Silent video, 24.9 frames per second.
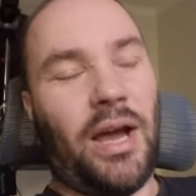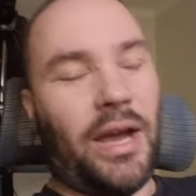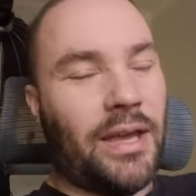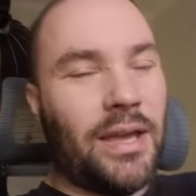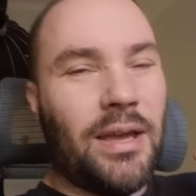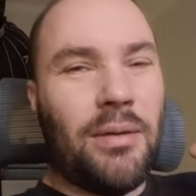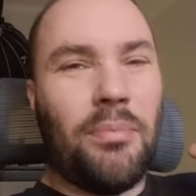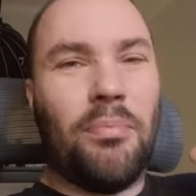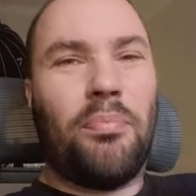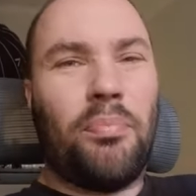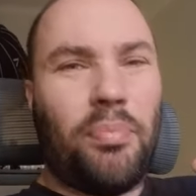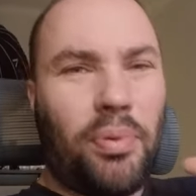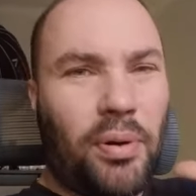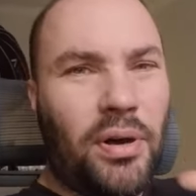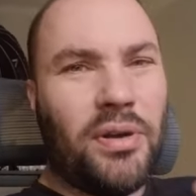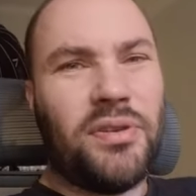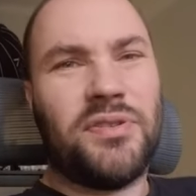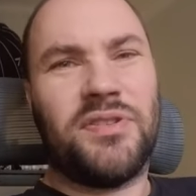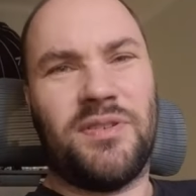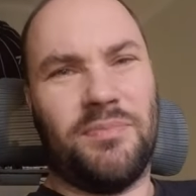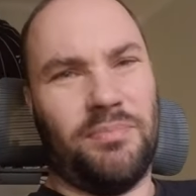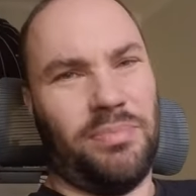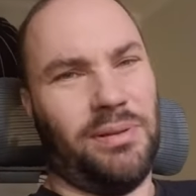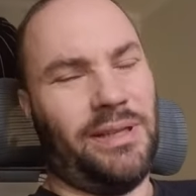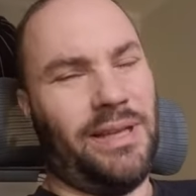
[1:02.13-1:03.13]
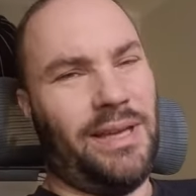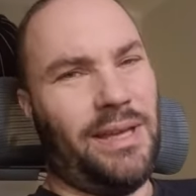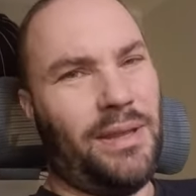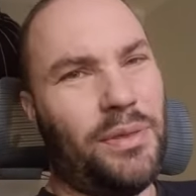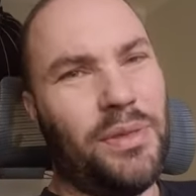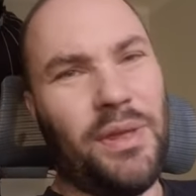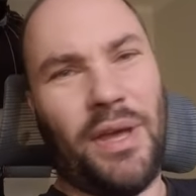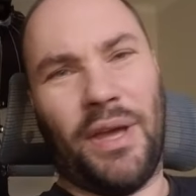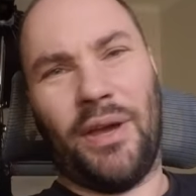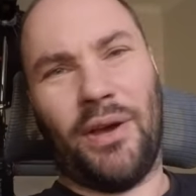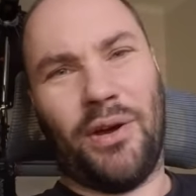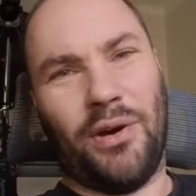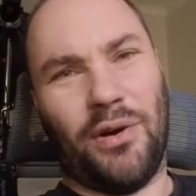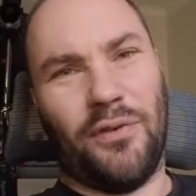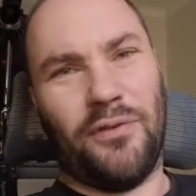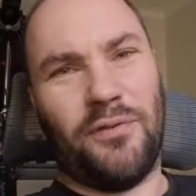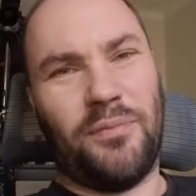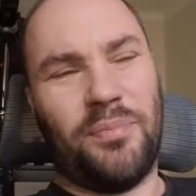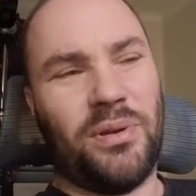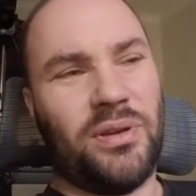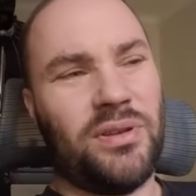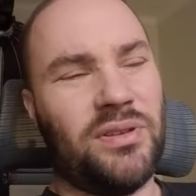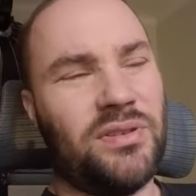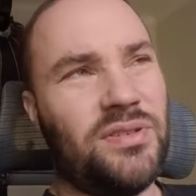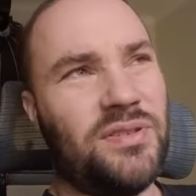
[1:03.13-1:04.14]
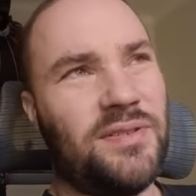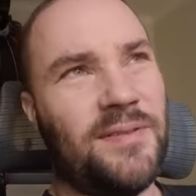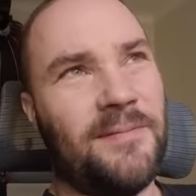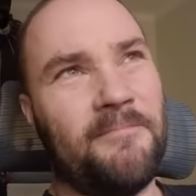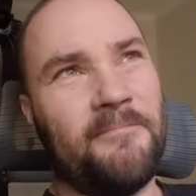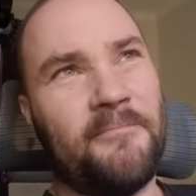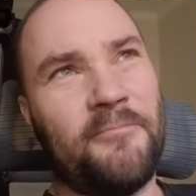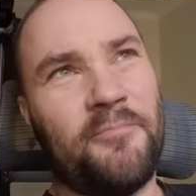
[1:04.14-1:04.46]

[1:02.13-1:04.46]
I can possibly think of because